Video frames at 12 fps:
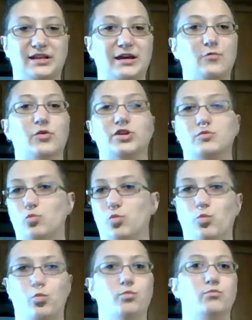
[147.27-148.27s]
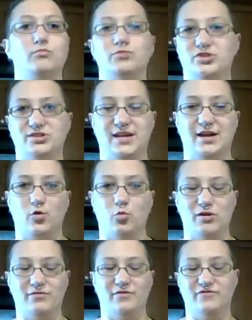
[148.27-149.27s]
get when you just take a
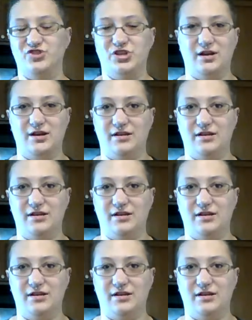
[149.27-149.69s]
whiff of gin.